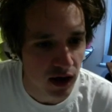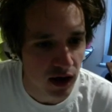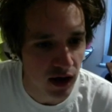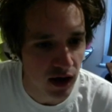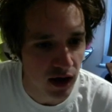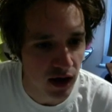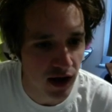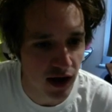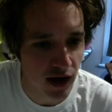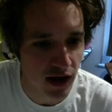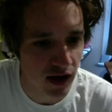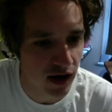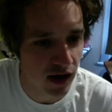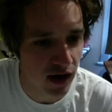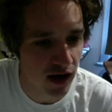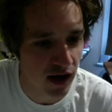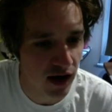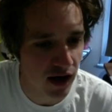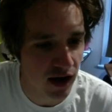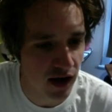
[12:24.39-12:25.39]
And
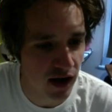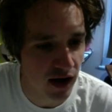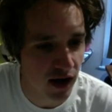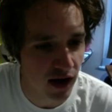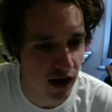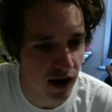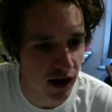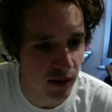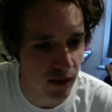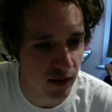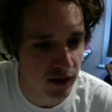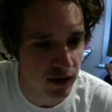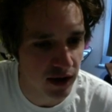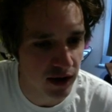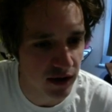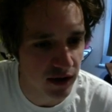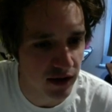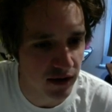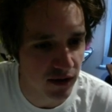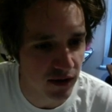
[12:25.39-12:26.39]
I'm
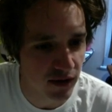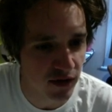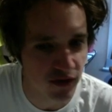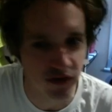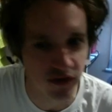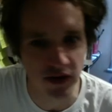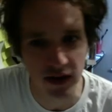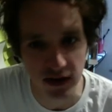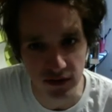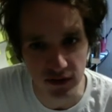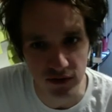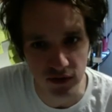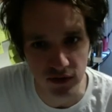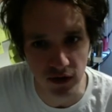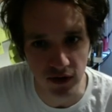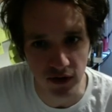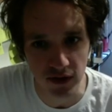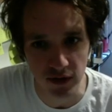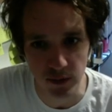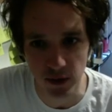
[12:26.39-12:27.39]
getting not sick of
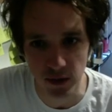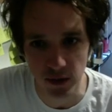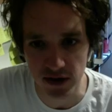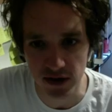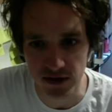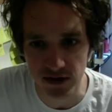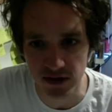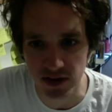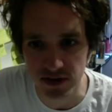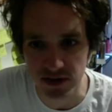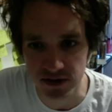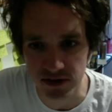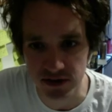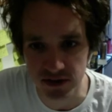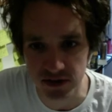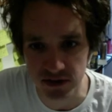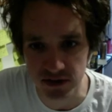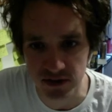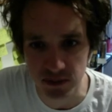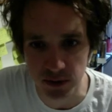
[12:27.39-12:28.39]
drawing them, but it's nice to
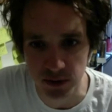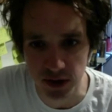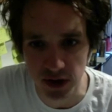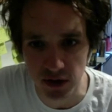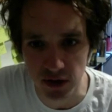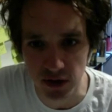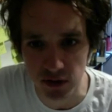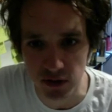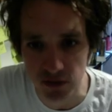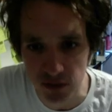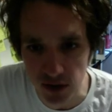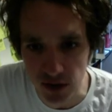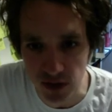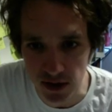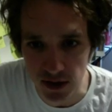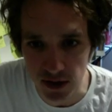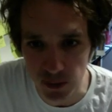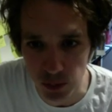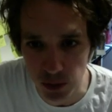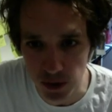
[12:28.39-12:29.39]
see someone else kind
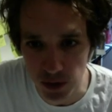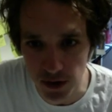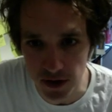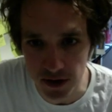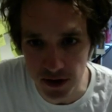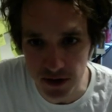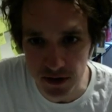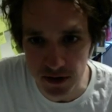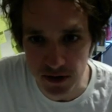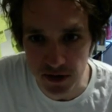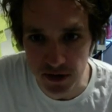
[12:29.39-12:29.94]
of inputting